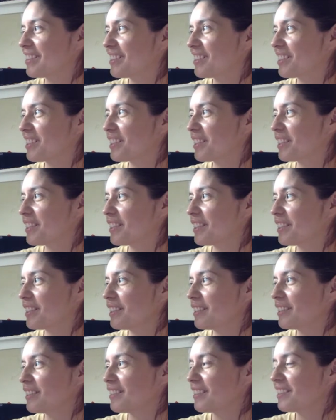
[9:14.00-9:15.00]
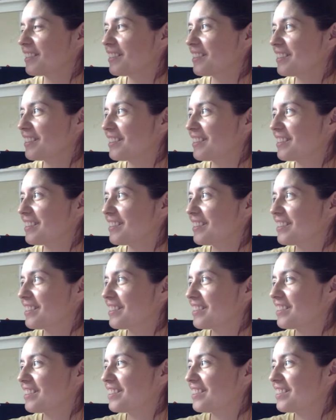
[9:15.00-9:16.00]

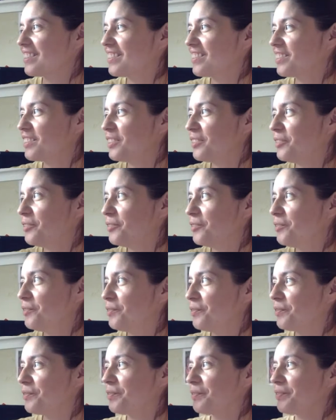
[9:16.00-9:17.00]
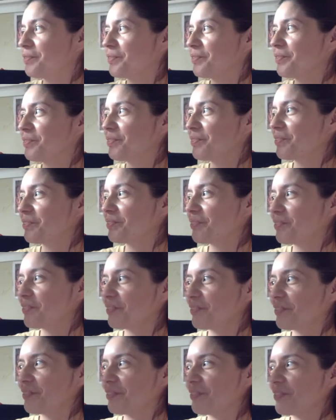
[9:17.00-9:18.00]

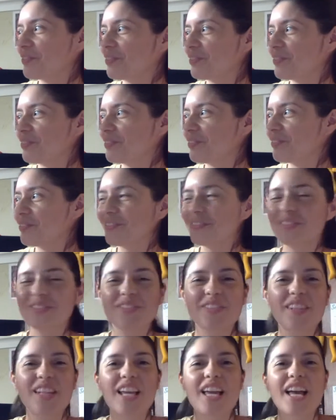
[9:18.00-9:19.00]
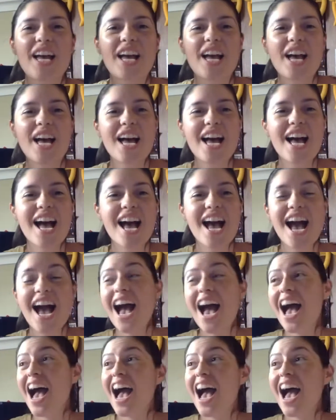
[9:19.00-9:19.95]
(silent)